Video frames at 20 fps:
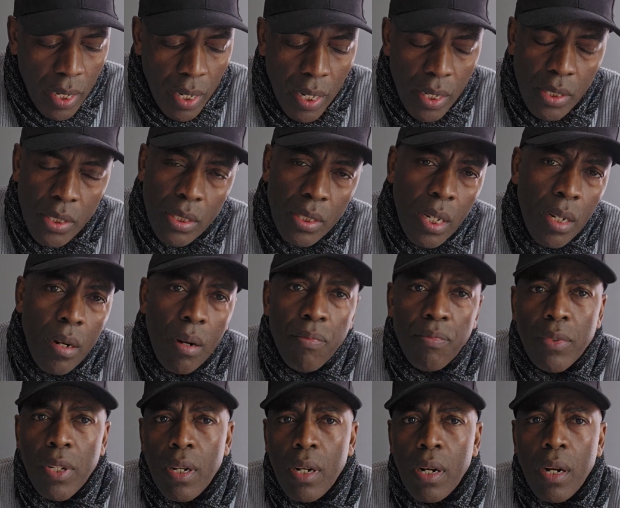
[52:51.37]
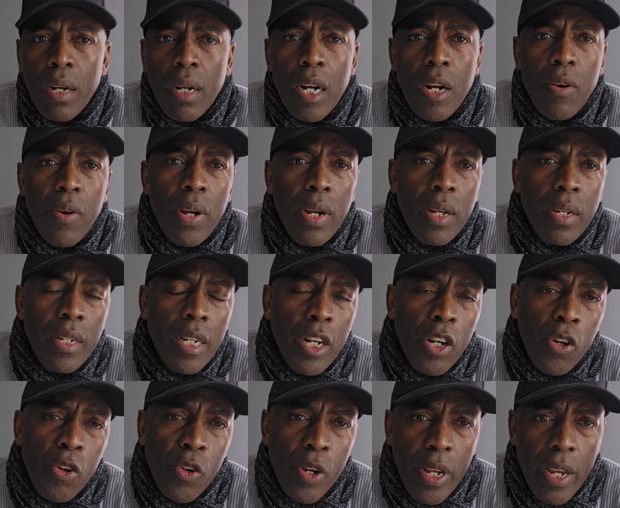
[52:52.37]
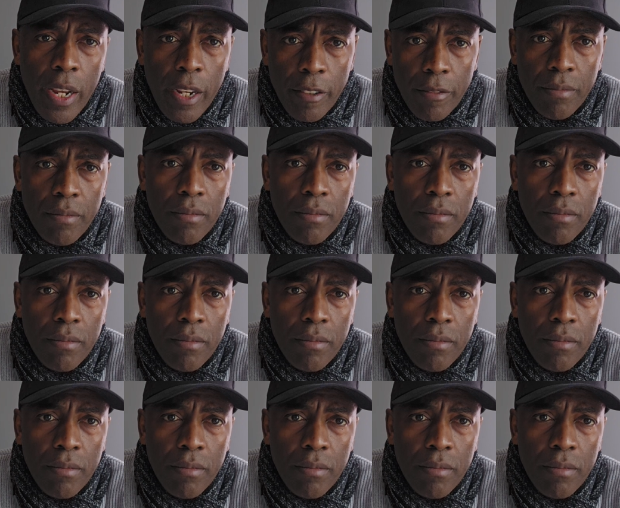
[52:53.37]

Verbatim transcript: Instead of declaring and decreeing,